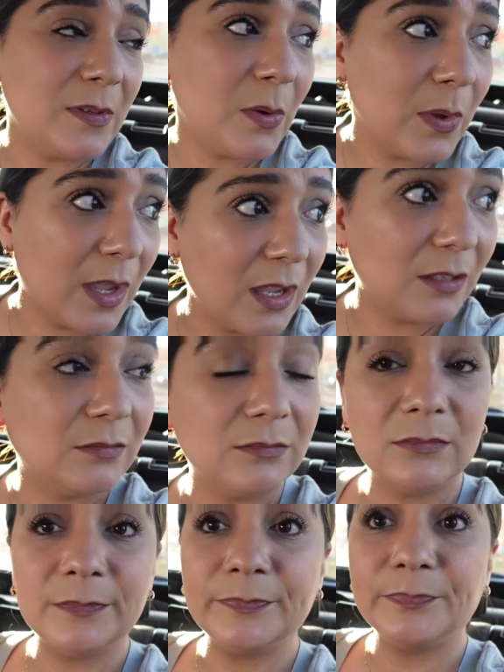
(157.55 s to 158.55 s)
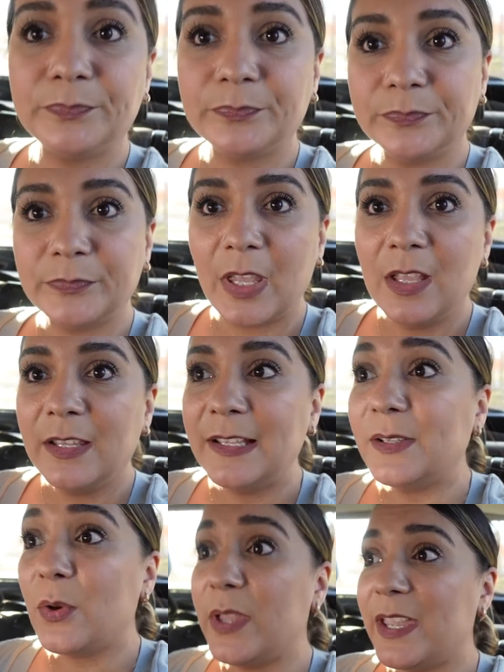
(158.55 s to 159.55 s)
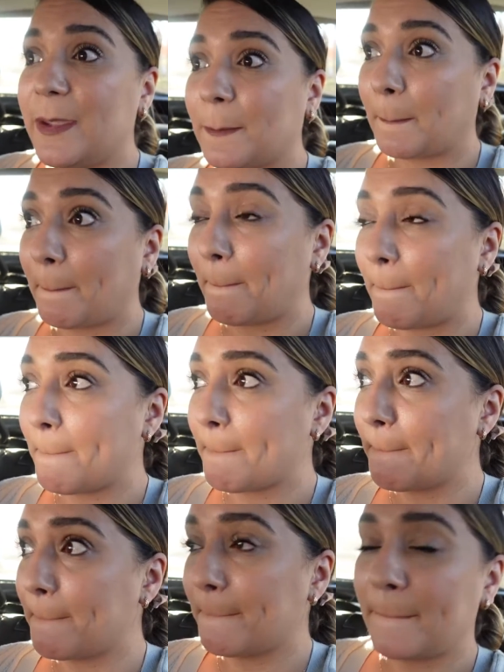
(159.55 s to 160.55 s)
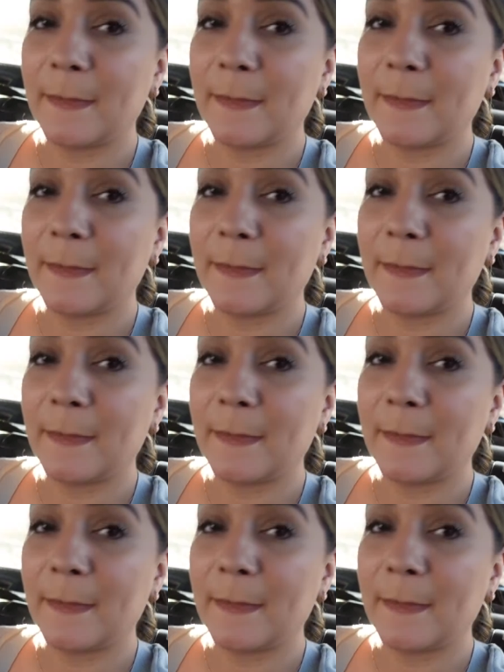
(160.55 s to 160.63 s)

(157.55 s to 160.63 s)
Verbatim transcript: okay. Let's go Speaking eat. Speaking which, buckle in.